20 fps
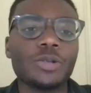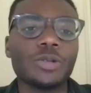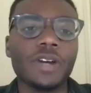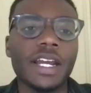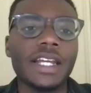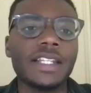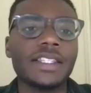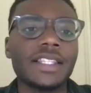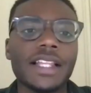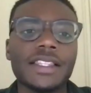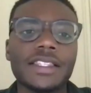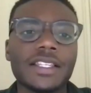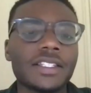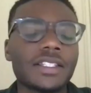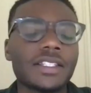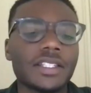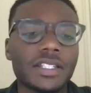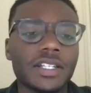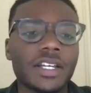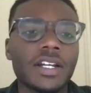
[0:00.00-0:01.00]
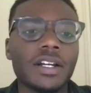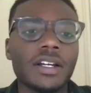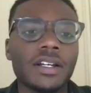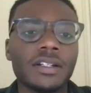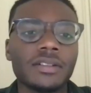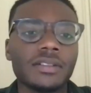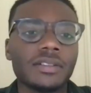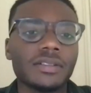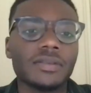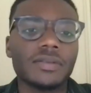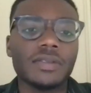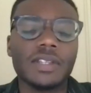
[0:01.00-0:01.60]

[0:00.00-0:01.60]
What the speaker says: drain that this is going to